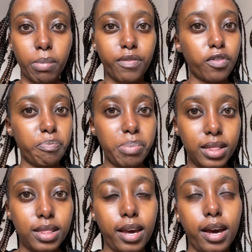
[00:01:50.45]
if you've been
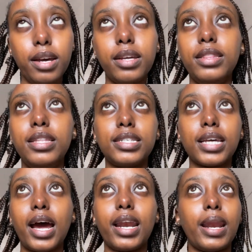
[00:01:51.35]
there, there's
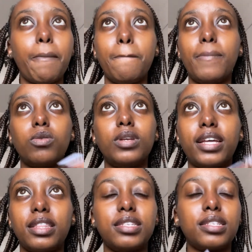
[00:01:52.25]
an amount, like
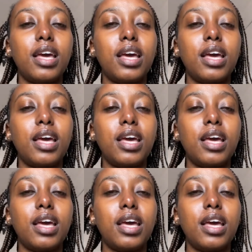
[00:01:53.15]
there's